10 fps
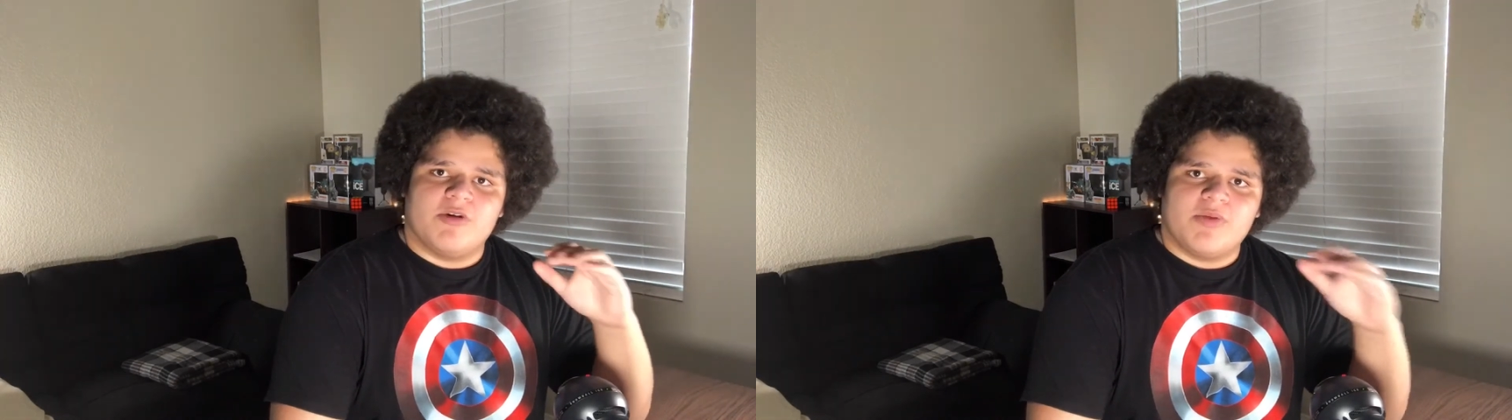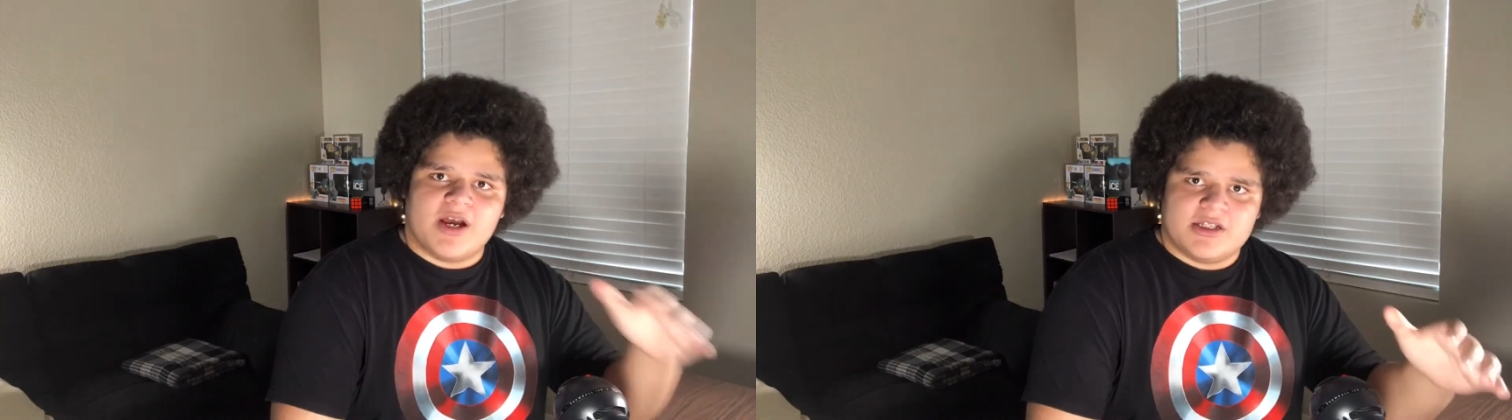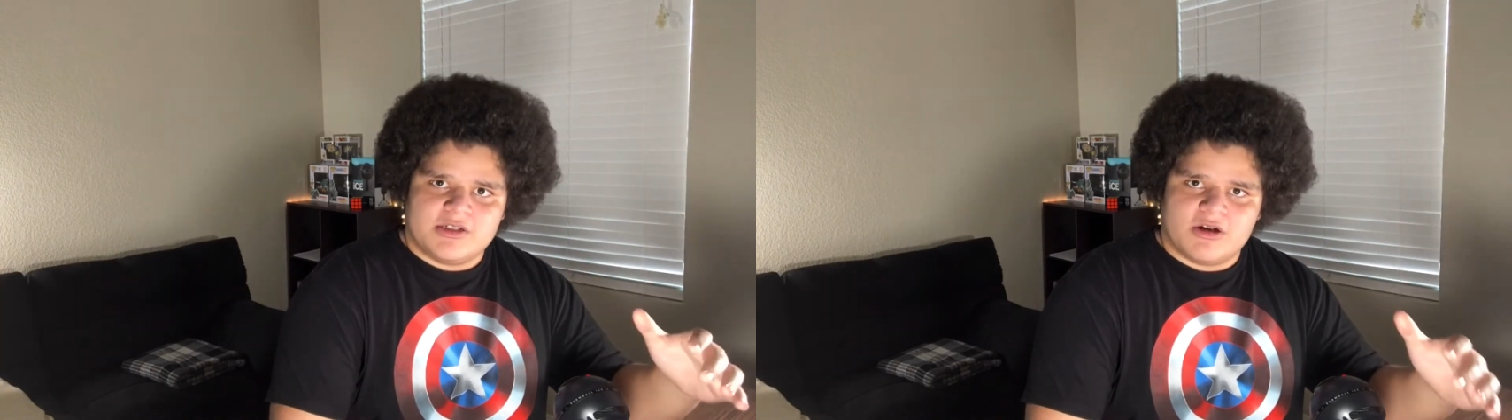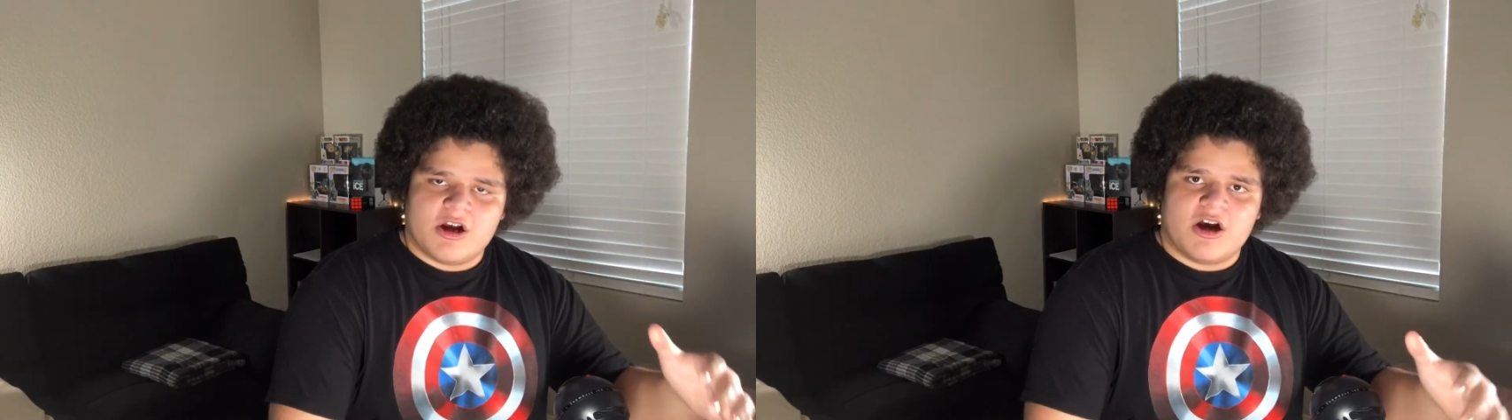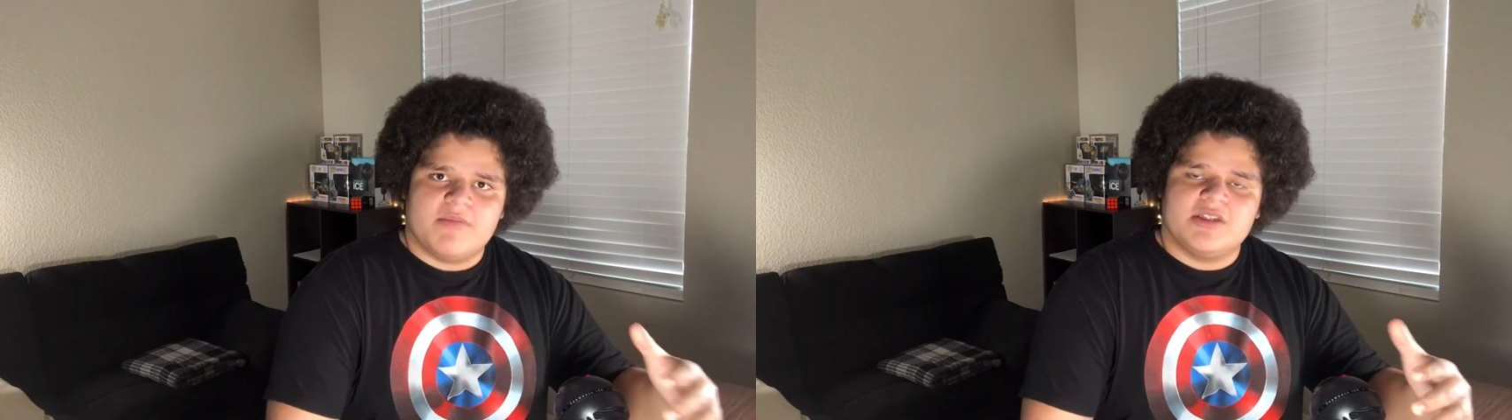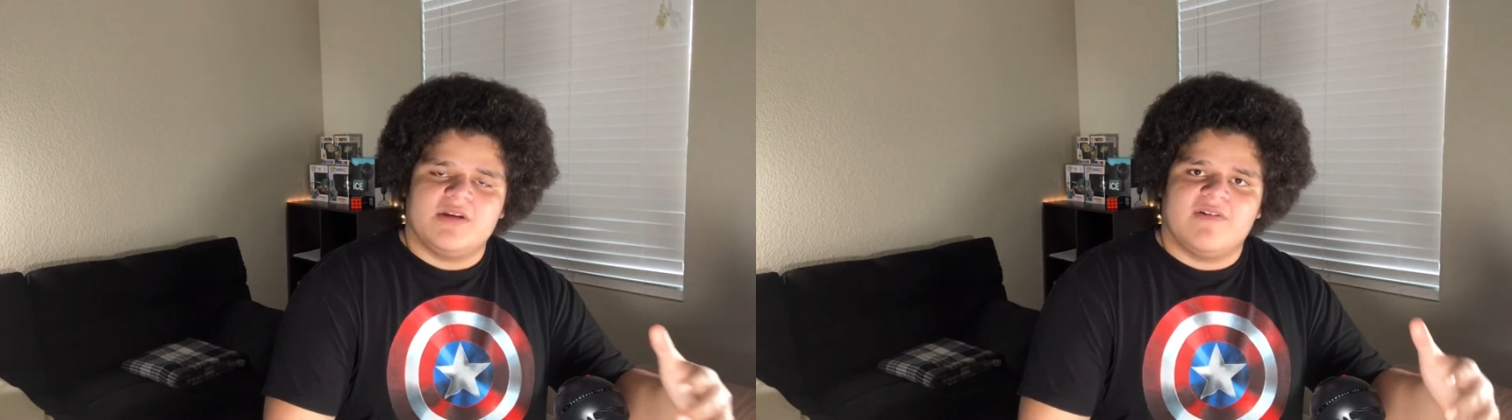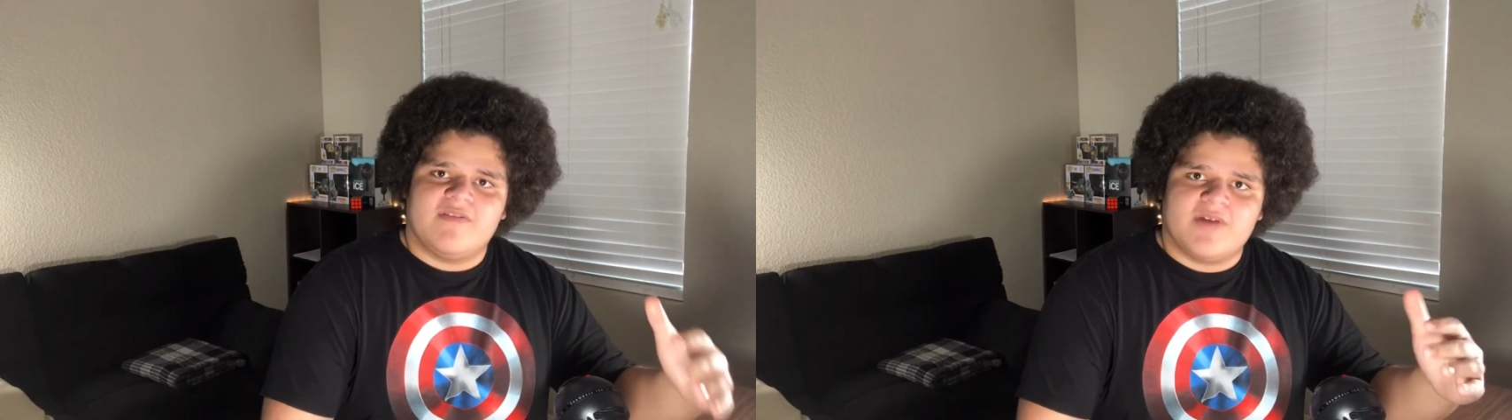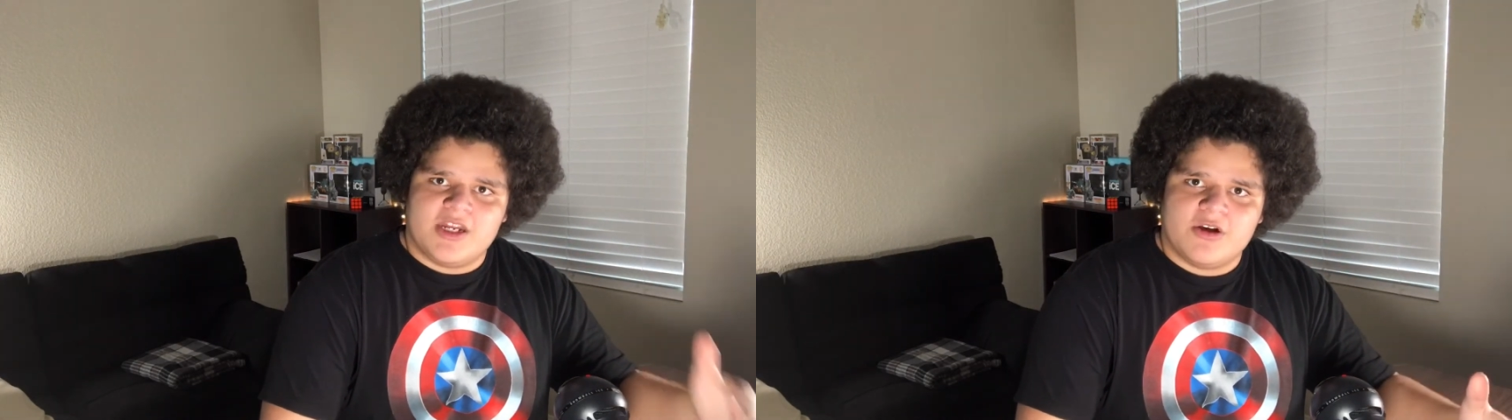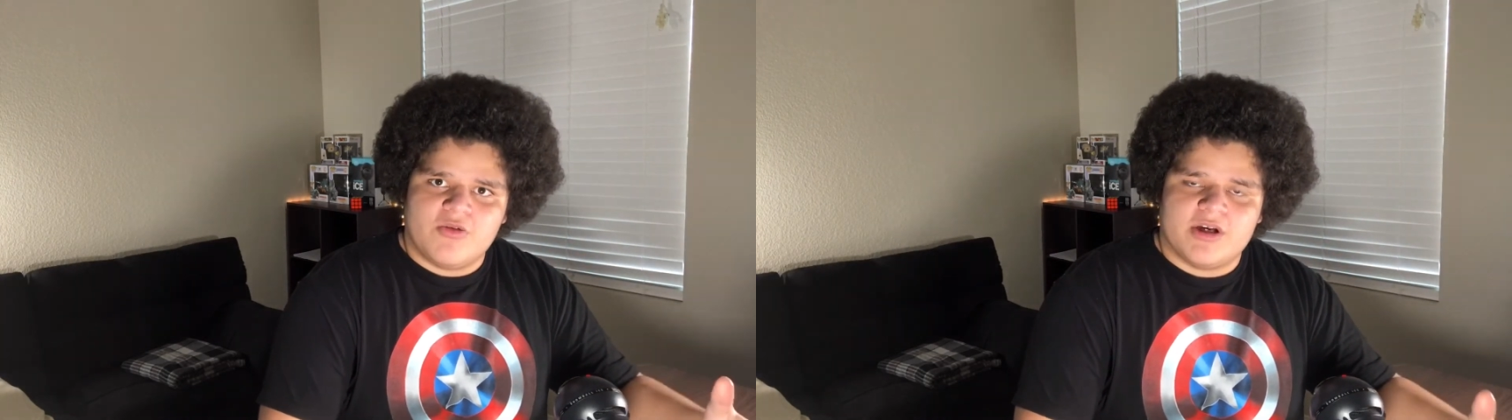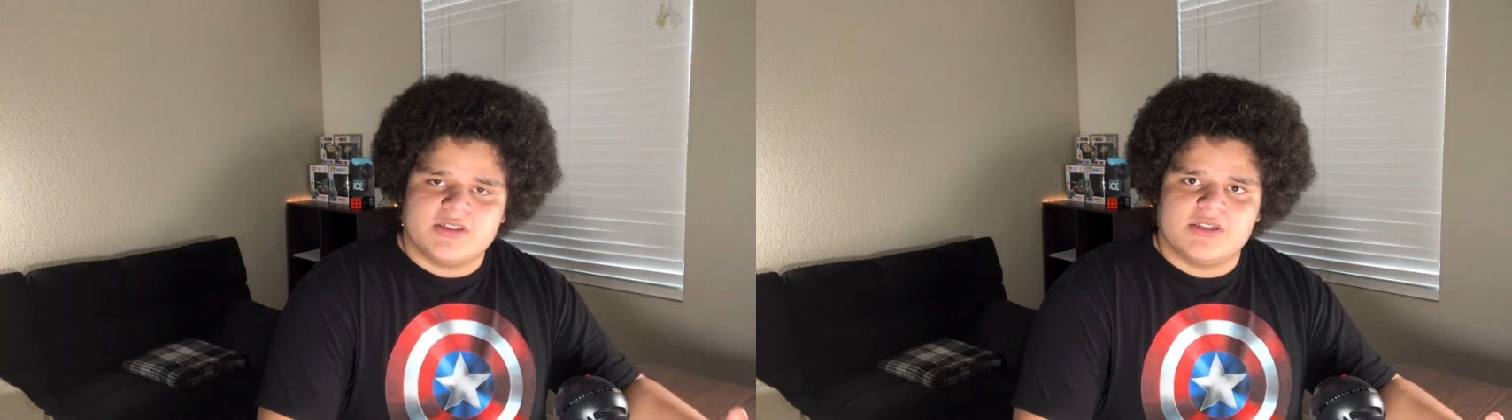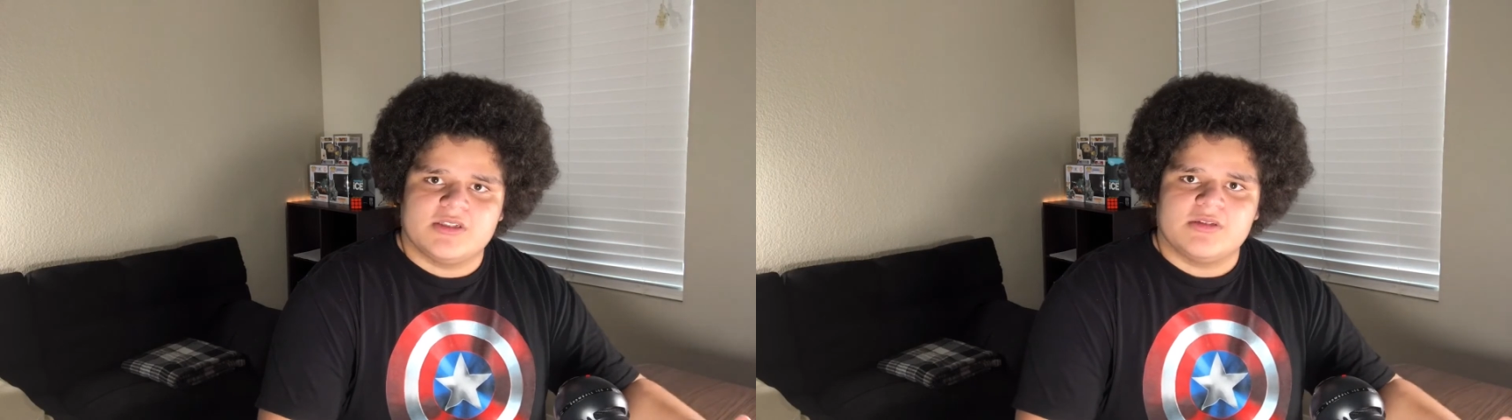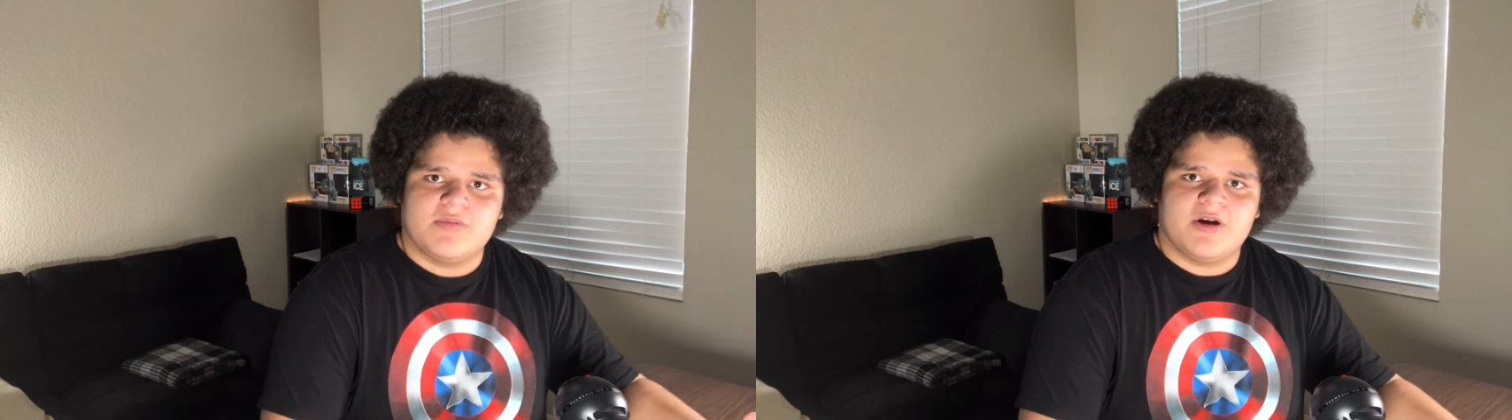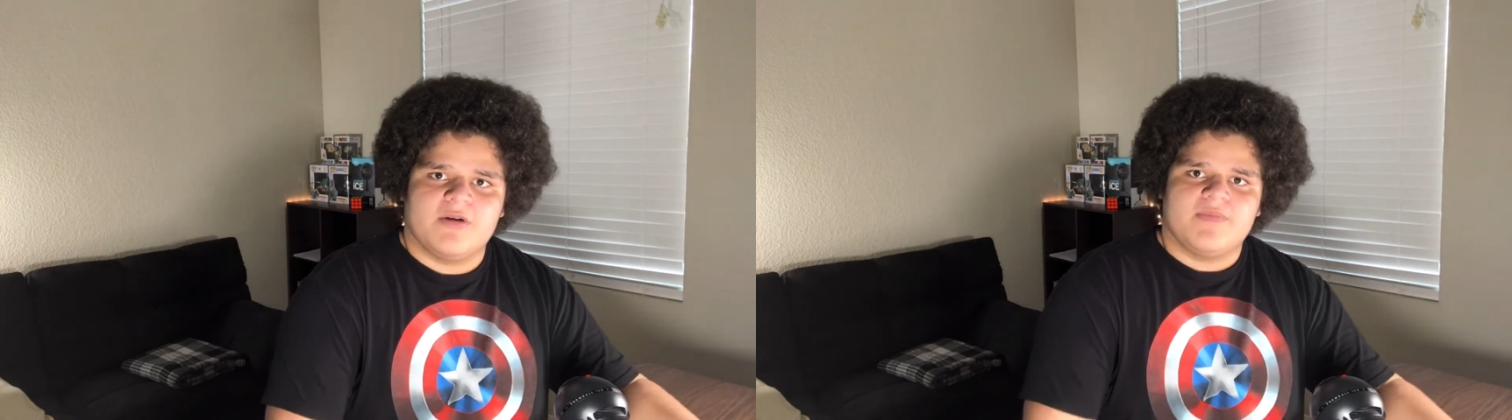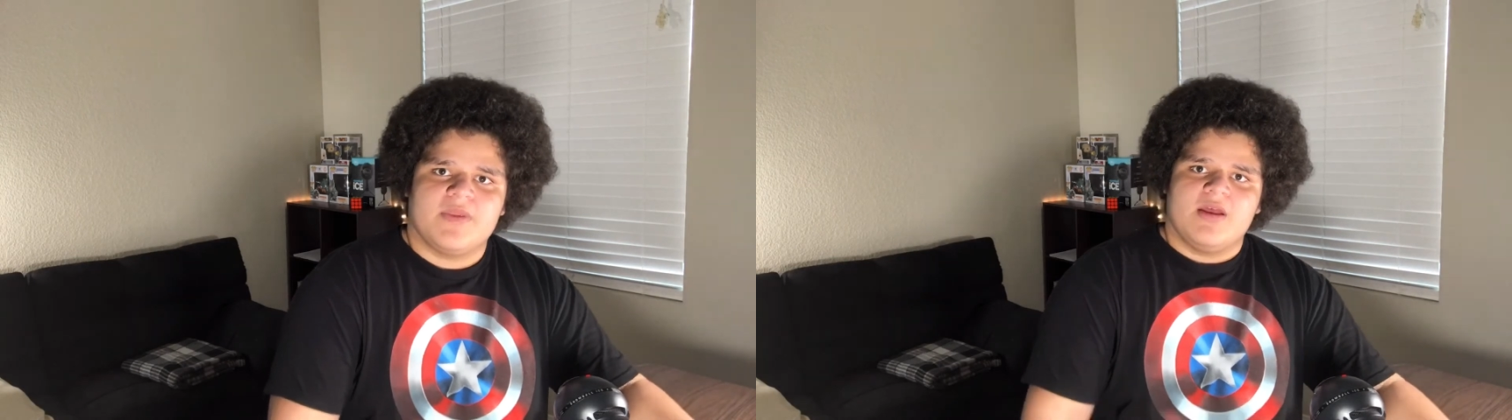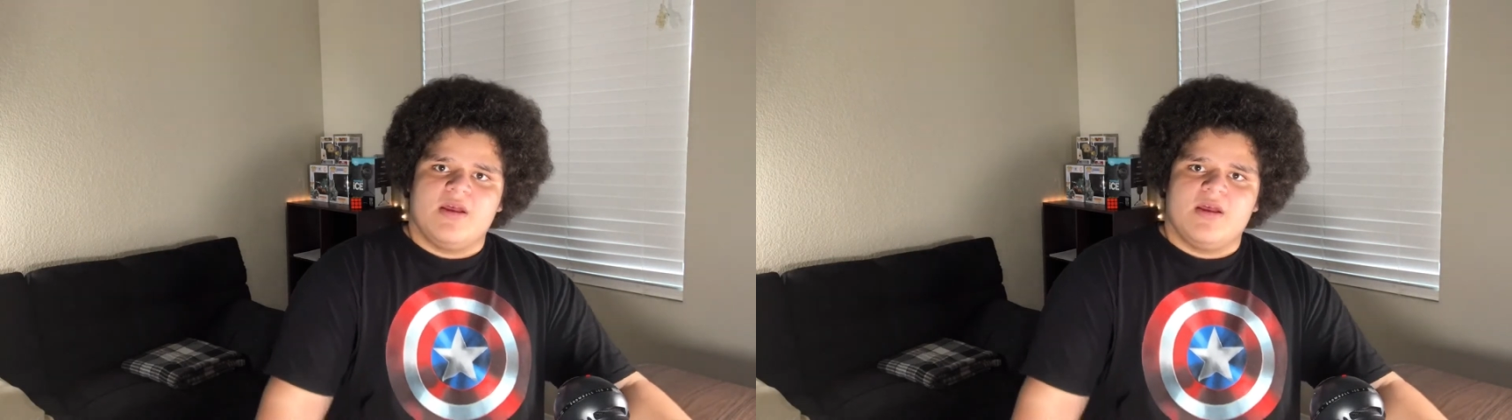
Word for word: reply to your comments if you have any questions about